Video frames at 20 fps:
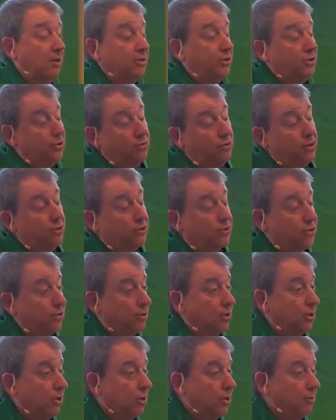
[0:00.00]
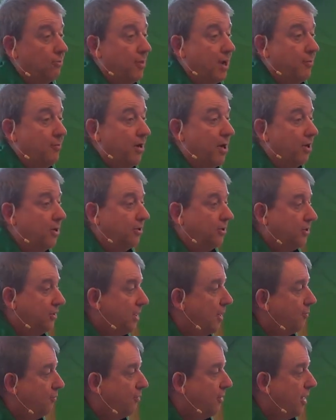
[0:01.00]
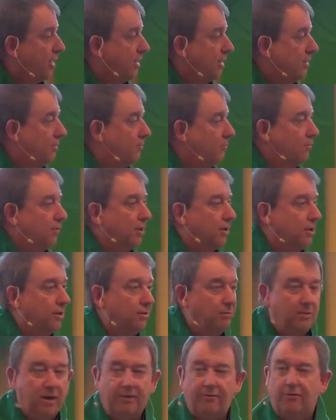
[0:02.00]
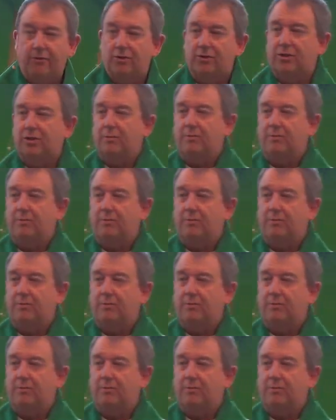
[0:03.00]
2 years earlier, my parents separated when my first